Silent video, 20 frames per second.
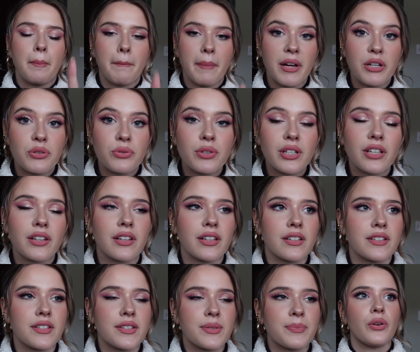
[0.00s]
By doing
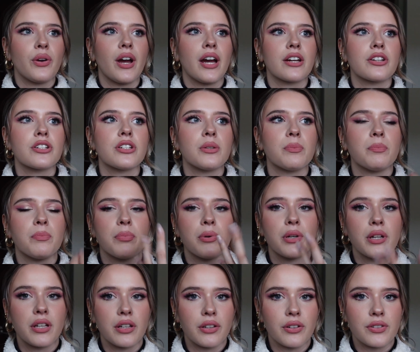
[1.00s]
this, you're actually
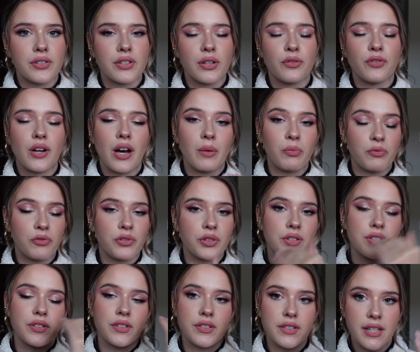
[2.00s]
putting yourself up for
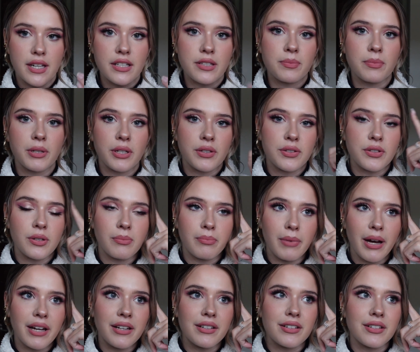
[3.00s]
success, because your
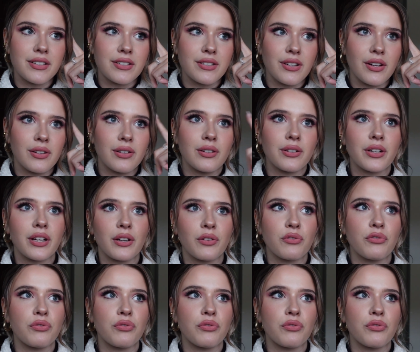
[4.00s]
mind is not looking